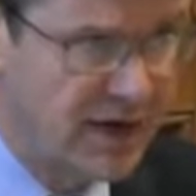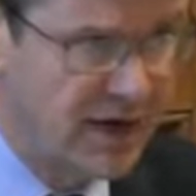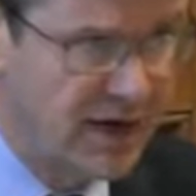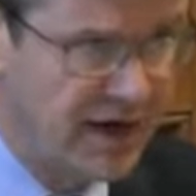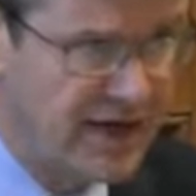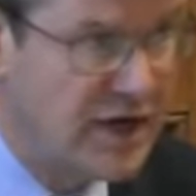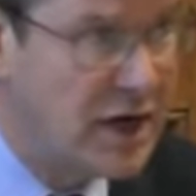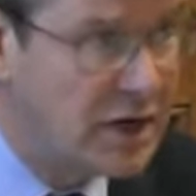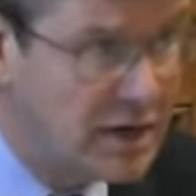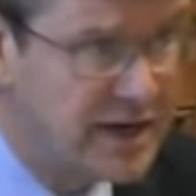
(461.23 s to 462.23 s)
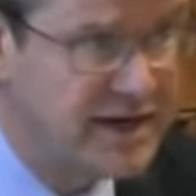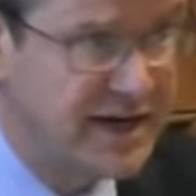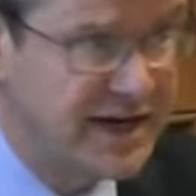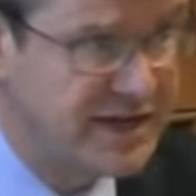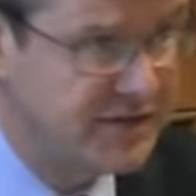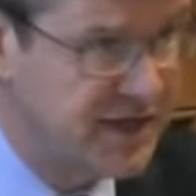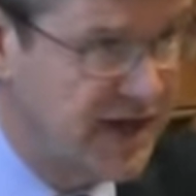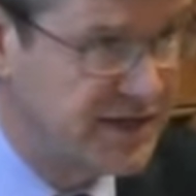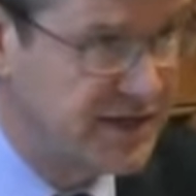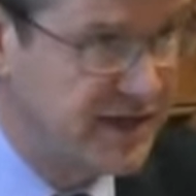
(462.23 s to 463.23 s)
And in the early days of
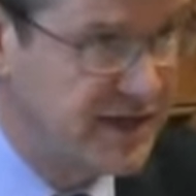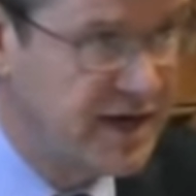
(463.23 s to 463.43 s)
testing,